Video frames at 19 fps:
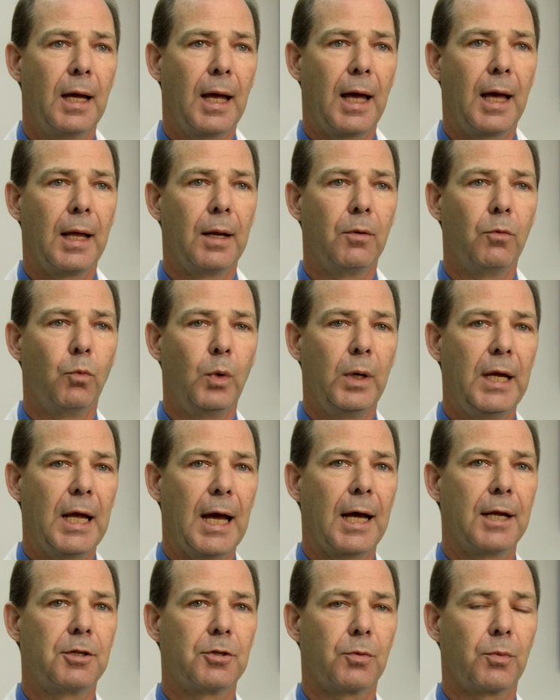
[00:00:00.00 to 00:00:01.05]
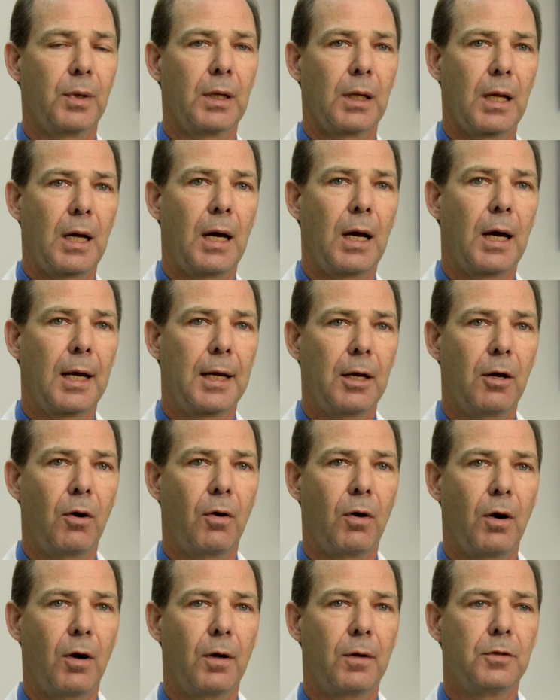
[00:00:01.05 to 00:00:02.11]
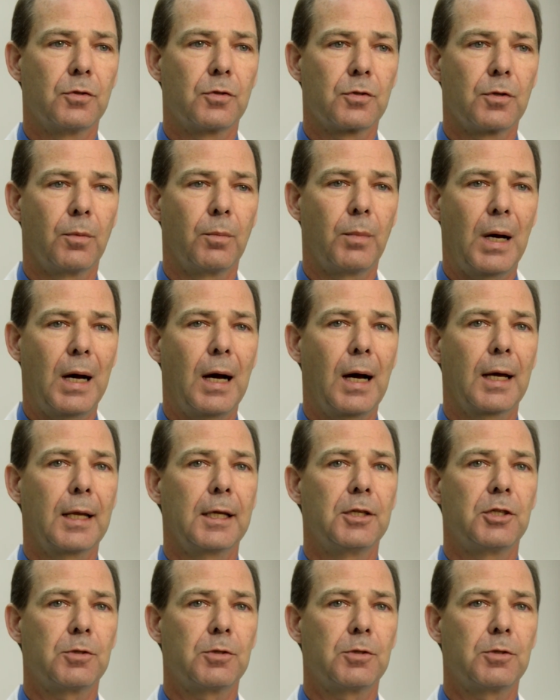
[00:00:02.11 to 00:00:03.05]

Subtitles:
And we had to rely on some highly